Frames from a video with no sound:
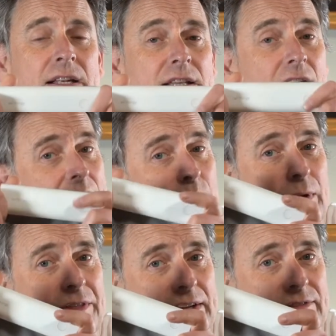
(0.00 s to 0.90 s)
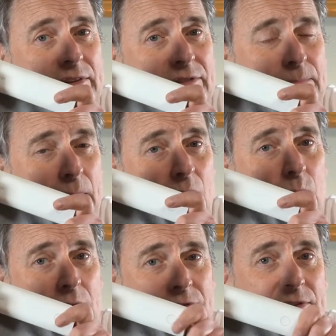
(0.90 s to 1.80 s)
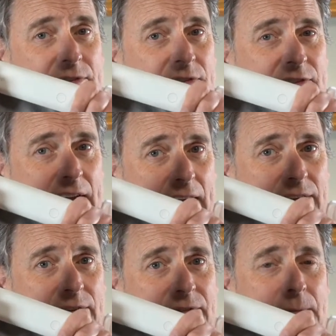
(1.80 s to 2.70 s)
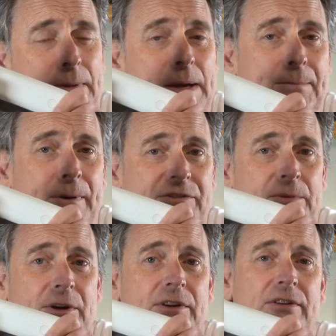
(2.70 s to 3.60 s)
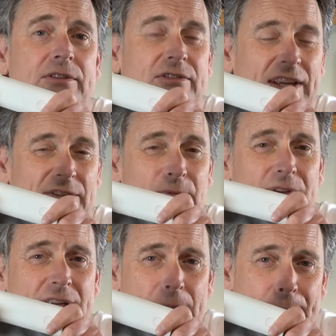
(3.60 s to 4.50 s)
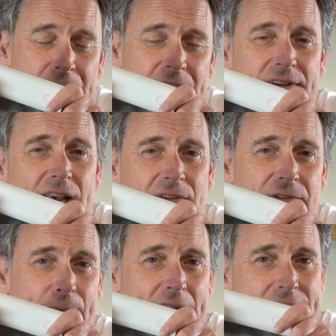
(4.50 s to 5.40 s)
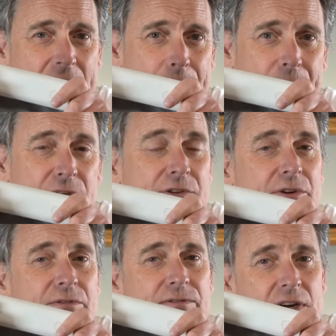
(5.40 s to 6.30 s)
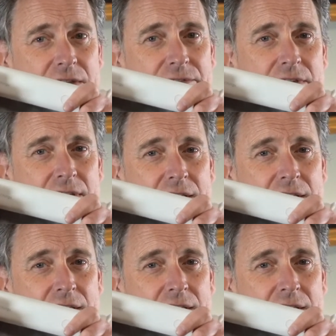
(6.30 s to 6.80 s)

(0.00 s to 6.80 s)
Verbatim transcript: Like Withings' smartwatches and scales, the blood pressure monitor syncs with the company's HealthMate app on your phone,